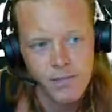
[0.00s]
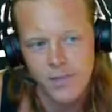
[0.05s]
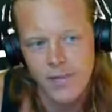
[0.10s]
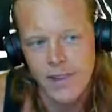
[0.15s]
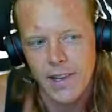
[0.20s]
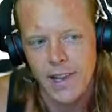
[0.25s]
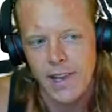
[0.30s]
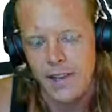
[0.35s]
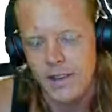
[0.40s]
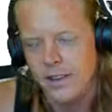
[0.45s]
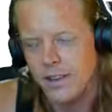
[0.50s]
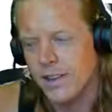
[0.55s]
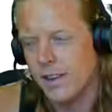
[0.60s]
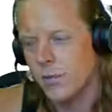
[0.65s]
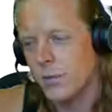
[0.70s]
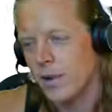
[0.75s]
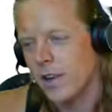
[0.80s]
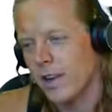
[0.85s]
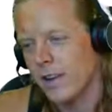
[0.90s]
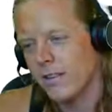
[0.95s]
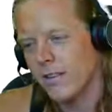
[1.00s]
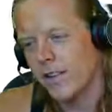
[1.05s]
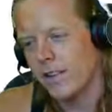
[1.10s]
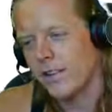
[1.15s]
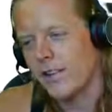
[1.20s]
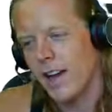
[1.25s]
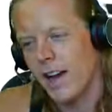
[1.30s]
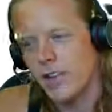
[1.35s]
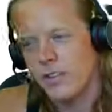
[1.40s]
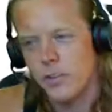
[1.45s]
Yeah, and then we kind of
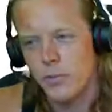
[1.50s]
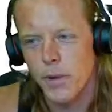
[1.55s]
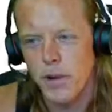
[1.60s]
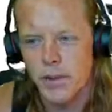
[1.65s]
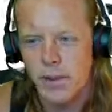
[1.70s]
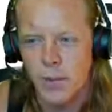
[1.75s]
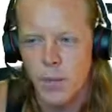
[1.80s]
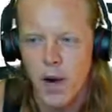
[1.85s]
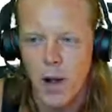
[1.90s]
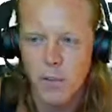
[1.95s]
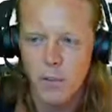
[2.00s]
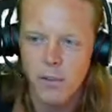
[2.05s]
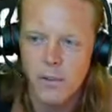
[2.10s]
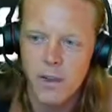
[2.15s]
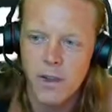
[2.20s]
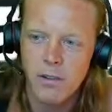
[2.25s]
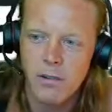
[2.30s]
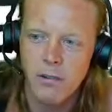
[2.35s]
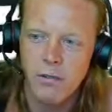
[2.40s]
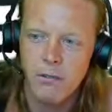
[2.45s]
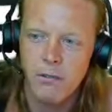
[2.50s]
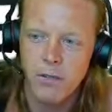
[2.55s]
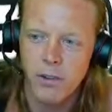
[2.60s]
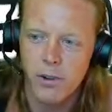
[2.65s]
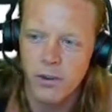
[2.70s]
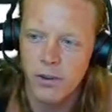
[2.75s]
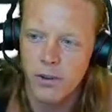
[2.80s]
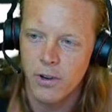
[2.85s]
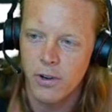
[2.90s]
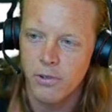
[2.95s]
exacerbate the problem even
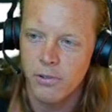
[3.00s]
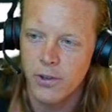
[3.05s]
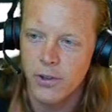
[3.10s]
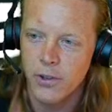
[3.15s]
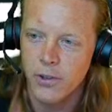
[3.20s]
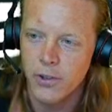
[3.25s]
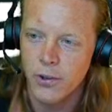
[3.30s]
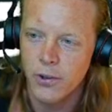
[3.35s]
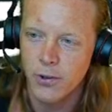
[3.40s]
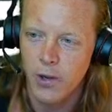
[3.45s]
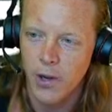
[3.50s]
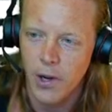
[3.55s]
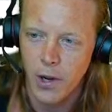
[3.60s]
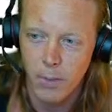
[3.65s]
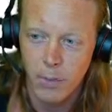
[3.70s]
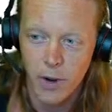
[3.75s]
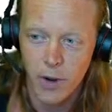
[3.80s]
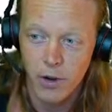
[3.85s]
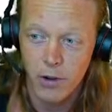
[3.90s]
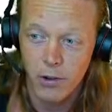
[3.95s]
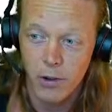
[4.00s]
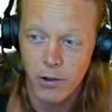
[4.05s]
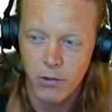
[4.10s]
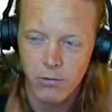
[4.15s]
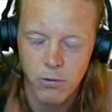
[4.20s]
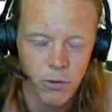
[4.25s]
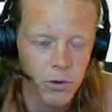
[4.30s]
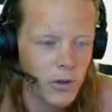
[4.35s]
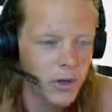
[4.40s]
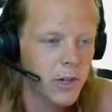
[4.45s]
further if we do like a parallel
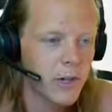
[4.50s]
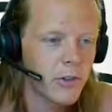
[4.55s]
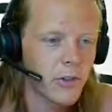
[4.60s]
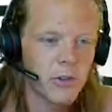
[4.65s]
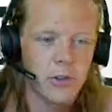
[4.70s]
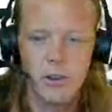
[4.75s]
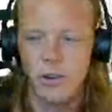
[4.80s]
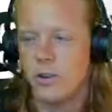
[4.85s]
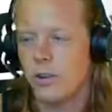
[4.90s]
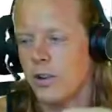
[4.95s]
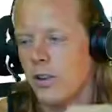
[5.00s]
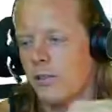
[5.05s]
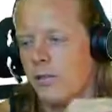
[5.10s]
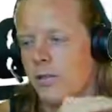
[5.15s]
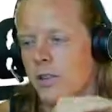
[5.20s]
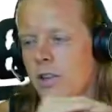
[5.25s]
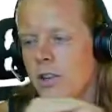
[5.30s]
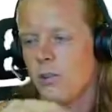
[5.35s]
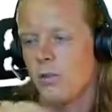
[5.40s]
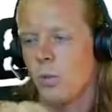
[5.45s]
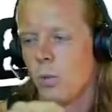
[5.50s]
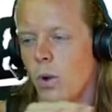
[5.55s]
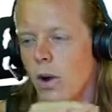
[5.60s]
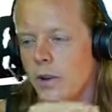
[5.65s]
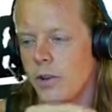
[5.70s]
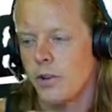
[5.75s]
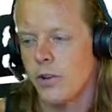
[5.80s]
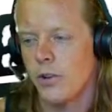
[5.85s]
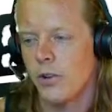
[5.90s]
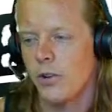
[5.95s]
for each. So if each
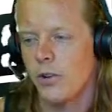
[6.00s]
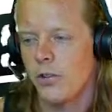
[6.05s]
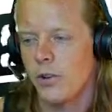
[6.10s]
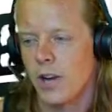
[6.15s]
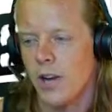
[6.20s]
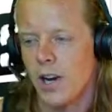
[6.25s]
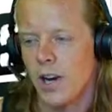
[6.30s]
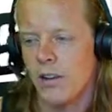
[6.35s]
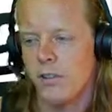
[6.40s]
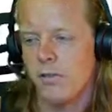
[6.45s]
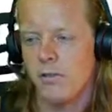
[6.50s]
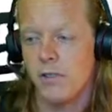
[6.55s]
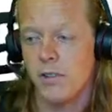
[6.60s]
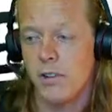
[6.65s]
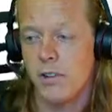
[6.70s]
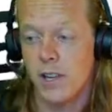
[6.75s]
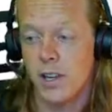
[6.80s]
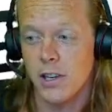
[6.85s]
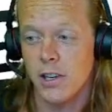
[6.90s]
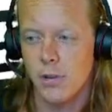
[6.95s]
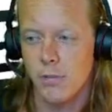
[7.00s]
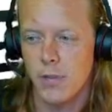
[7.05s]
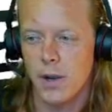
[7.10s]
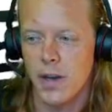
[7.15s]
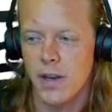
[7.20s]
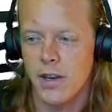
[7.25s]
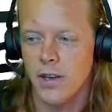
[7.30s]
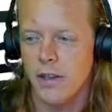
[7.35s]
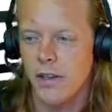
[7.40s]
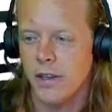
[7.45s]
one goes off
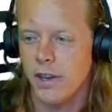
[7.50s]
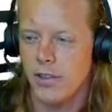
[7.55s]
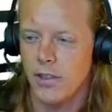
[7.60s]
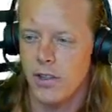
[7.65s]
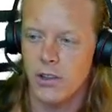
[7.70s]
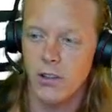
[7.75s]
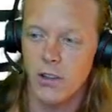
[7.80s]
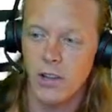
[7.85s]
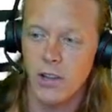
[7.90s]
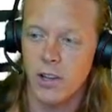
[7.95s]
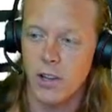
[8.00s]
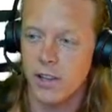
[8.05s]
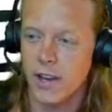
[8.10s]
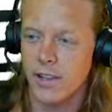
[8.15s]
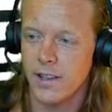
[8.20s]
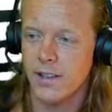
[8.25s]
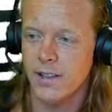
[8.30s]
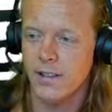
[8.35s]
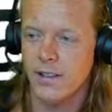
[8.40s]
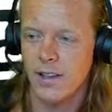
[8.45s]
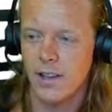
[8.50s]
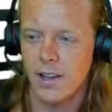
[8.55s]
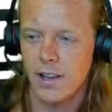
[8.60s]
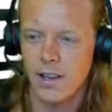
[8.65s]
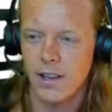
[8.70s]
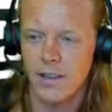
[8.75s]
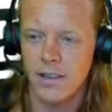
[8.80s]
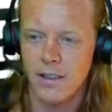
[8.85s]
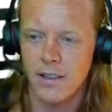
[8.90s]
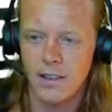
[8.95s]
independently and then you collect at the
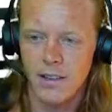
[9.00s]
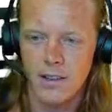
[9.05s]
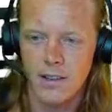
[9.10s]
end,